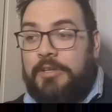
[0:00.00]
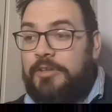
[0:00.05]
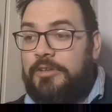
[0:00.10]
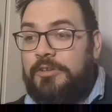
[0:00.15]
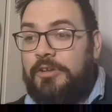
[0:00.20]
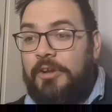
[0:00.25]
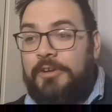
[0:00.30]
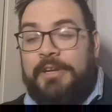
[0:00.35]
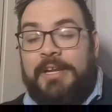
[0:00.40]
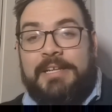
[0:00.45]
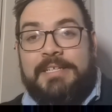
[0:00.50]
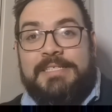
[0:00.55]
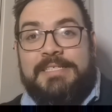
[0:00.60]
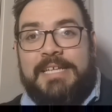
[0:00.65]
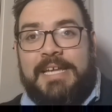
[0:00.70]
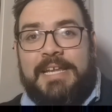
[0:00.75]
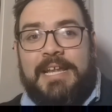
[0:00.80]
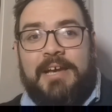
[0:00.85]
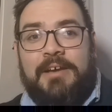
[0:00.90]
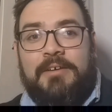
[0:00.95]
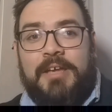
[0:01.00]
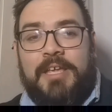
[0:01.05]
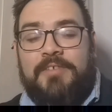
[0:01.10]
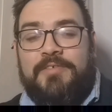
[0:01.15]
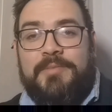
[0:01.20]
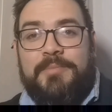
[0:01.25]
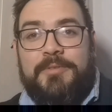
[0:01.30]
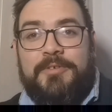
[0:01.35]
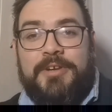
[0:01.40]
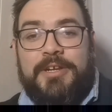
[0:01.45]
I don't
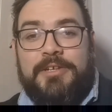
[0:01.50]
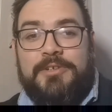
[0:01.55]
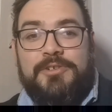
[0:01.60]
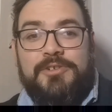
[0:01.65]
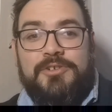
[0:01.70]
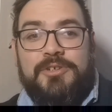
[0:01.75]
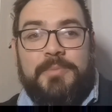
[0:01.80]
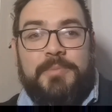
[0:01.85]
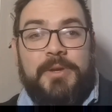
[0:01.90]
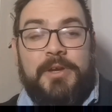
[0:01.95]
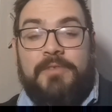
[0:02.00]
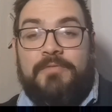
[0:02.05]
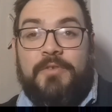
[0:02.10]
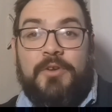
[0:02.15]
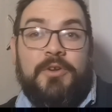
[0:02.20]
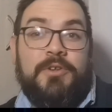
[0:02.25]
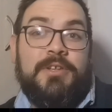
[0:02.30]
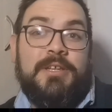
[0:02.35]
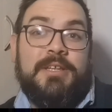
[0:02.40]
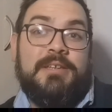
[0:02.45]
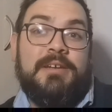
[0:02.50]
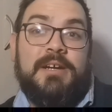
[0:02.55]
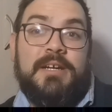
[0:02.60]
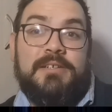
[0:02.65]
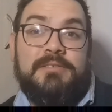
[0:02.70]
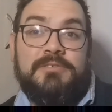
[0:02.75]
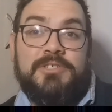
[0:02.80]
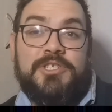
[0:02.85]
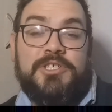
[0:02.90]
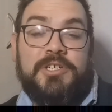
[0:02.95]
understand how Eva Marie and Doudrop have
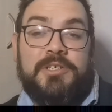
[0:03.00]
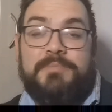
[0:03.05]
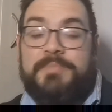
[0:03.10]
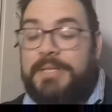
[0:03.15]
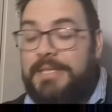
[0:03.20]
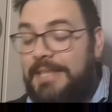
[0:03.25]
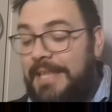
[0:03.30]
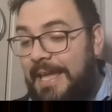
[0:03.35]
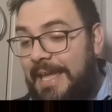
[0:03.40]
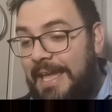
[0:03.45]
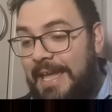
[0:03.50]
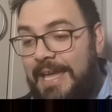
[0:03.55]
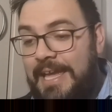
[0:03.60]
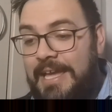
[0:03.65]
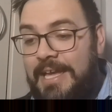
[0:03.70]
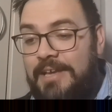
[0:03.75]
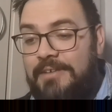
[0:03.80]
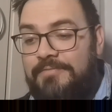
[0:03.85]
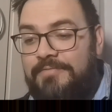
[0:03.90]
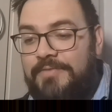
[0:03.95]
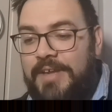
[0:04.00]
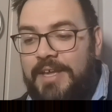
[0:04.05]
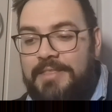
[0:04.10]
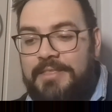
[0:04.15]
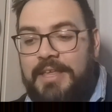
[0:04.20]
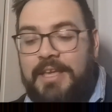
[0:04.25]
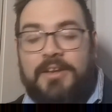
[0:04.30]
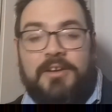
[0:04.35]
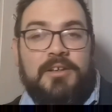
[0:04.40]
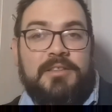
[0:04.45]
earned a title shot, but they
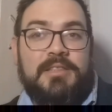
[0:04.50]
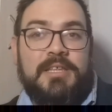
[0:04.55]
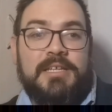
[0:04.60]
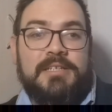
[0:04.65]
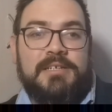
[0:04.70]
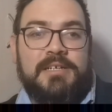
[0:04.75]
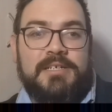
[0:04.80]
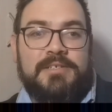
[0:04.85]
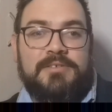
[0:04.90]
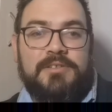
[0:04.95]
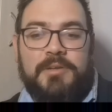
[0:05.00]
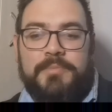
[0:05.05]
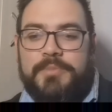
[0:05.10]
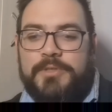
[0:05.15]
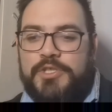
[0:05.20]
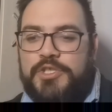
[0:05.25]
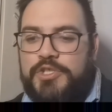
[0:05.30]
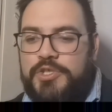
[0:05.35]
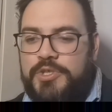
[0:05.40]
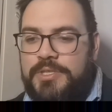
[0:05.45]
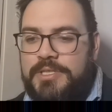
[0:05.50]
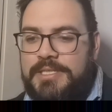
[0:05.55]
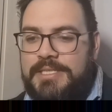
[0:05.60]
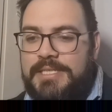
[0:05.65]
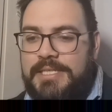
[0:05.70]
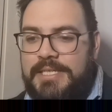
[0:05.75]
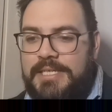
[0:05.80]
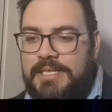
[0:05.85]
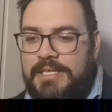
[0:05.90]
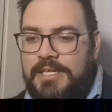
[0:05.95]
have, and they got their title
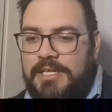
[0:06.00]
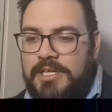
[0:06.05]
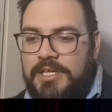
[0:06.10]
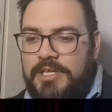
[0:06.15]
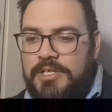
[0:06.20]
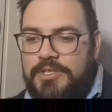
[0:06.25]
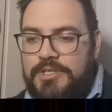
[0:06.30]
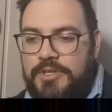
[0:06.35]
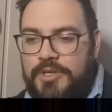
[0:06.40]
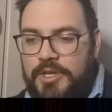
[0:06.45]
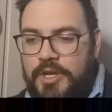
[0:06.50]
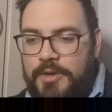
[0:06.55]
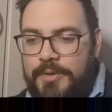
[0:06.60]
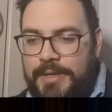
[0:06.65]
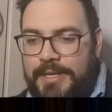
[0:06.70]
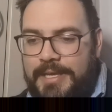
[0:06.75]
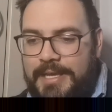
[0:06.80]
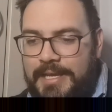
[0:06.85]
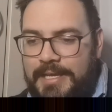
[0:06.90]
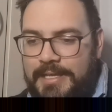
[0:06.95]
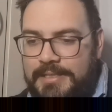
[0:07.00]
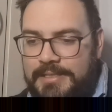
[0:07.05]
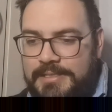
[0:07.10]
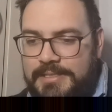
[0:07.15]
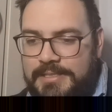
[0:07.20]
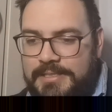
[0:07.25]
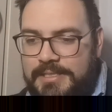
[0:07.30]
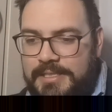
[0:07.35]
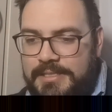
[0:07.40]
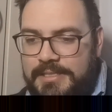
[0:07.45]
opportunity to go
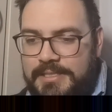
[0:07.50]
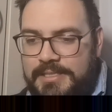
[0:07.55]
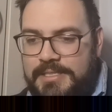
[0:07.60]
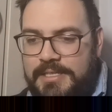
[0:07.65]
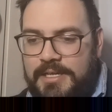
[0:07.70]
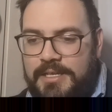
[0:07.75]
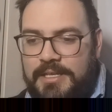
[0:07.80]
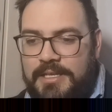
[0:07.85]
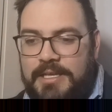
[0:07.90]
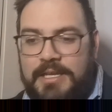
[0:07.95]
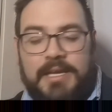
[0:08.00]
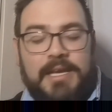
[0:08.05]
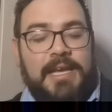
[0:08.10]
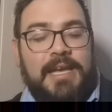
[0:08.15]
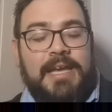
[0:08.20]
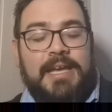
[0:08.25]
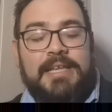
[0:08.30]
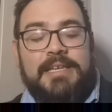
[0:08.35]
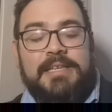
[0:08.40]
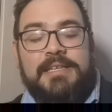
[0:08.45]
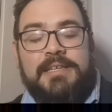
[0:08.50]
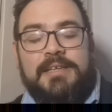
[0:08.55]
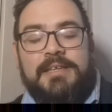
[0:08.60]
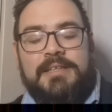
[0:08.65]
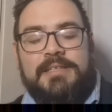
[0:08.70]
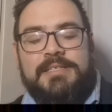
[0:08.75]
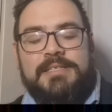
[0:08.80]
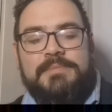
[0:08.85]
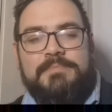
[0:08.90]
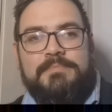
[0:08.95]
against Natalya
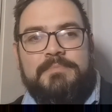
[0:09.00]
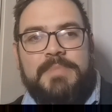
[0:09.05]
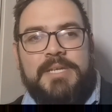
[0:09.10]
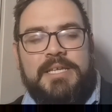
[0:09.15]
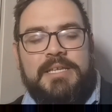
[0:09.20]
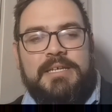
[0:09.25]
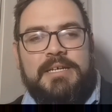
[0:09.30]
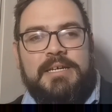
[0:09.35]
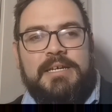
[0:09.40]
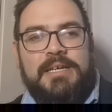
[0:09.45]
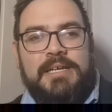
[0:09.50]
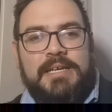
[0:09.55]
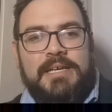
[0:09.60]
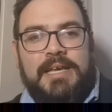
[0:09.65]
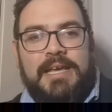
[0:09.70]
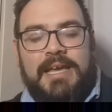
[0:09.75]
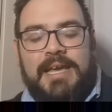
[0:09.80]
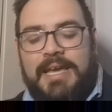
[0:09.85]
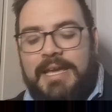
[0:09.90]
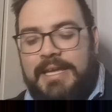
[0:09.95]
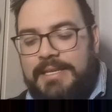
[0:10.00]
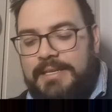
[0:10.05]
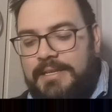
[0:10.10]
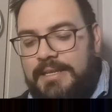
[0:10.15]
and Tamina.